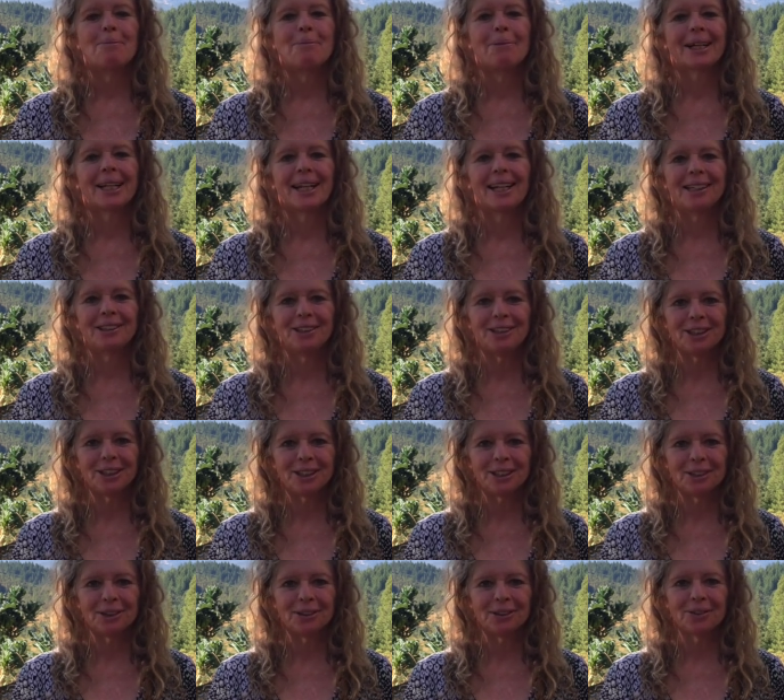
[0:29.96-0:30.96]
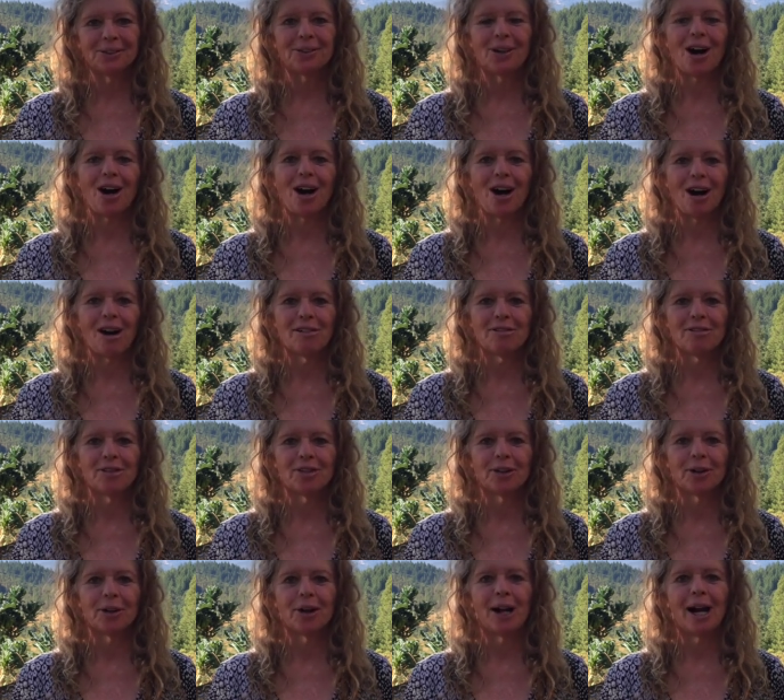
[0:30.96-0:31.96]
But I do
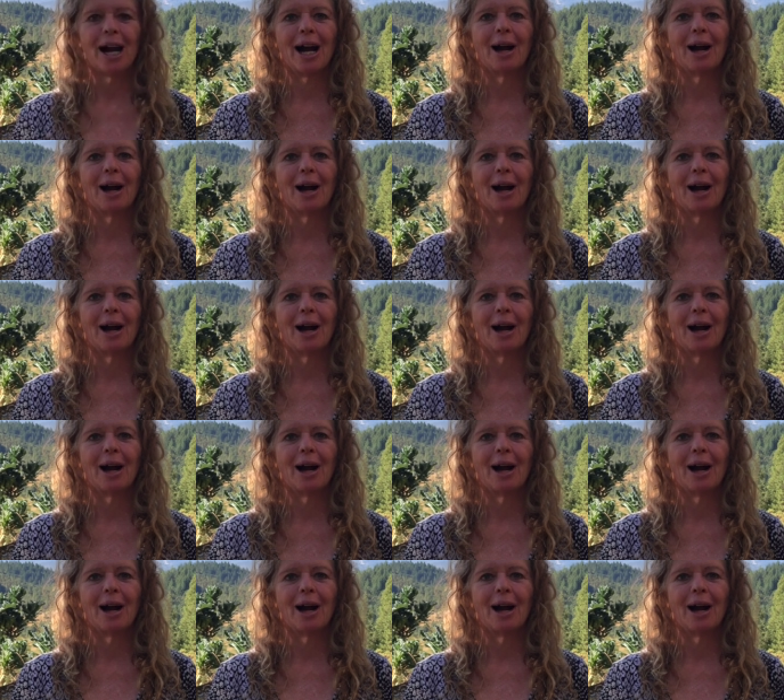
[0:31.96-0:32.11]
offer